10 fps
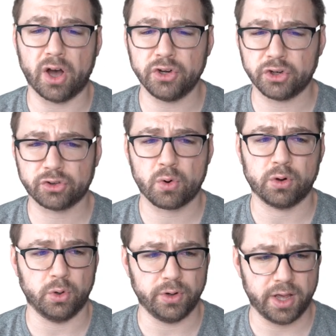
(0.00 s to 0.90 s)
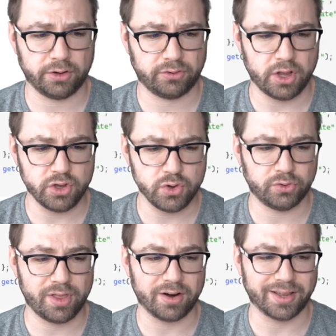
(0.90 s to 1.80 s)
underscore Lodash and
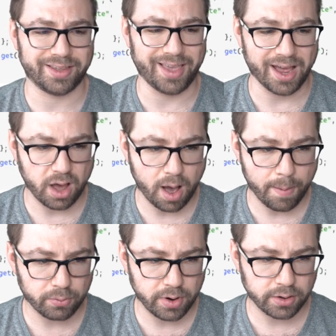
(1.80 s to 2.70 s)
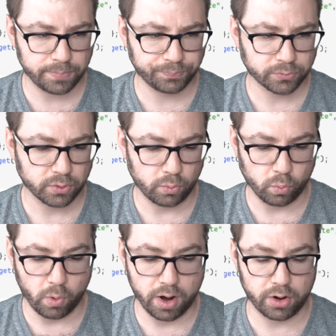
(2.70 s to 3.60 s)
use their get operator
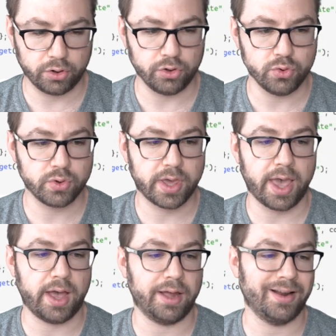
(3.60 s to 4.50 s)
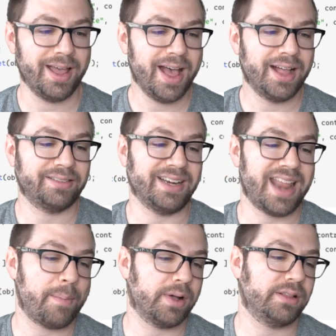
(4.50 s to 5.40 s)
where you can
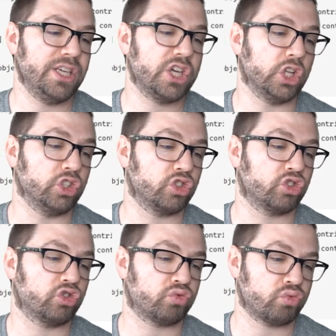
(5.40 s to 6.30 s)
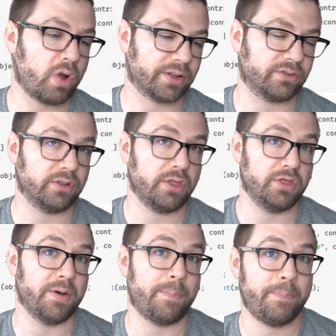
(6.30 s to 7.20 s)
dynamically construct
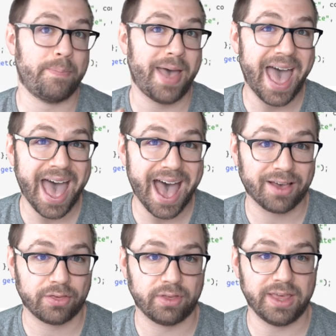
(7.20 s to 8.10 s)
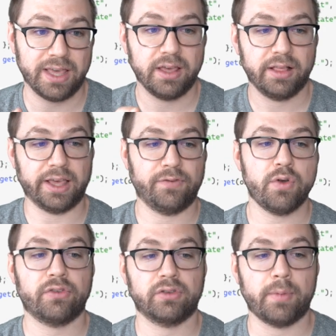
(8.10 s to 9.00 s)
the path. Like if you
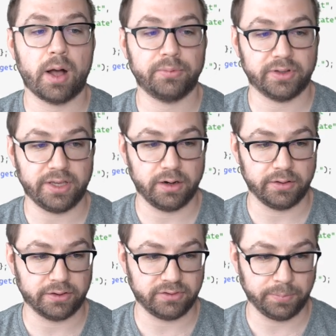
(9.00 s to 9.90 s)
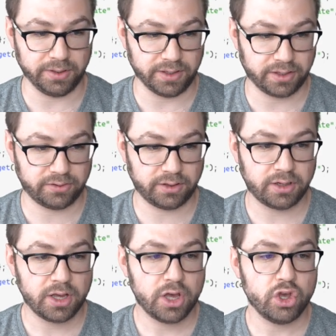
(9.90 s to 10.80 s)
have some object here that's deeply
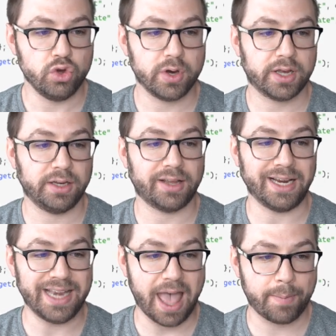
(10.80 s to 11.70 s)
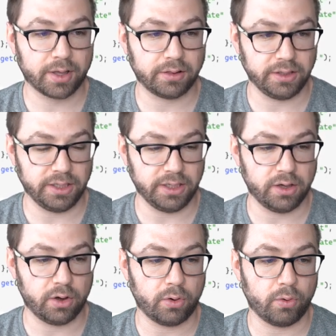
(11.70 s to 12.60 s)
nested, you can dynamically